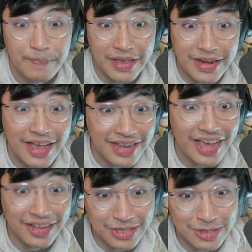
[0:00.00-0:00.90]
And
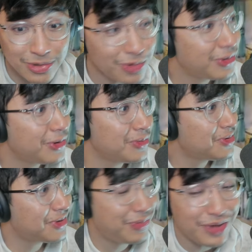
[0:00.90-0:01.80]
that is true.
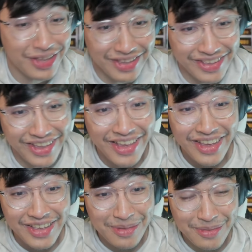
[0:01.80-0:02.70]
You can
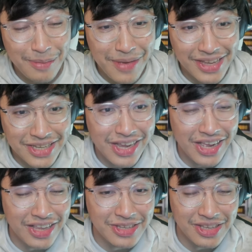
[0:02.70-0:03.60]
imagine
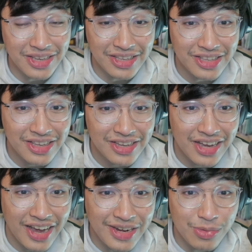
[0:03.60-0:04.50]
cutting a
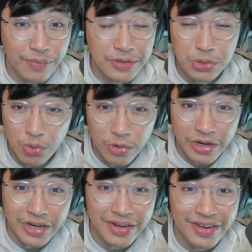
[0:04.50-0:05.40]
Kaido with a
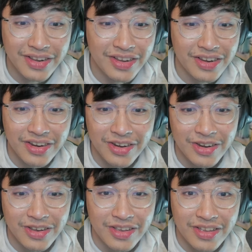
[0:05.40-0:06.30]
sword.
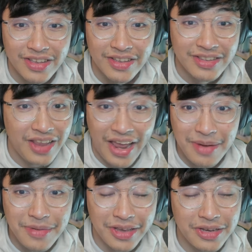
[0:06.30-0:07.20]

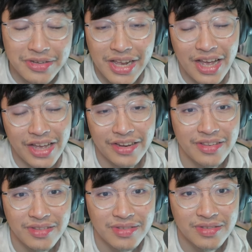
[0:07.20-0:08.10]
Anima can do that.
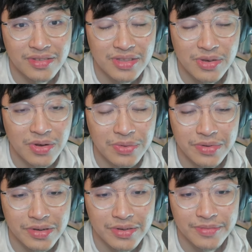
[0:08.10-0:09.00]
The only
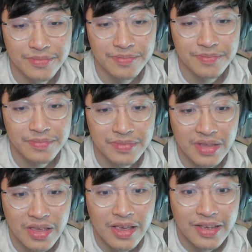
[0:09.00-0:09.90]
one.
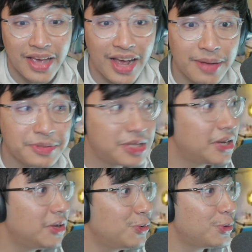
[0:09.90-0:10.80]

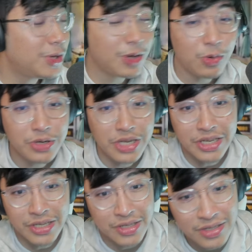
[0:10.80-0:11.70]
Absolutely
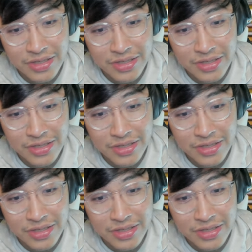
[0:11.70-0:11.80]
Odin.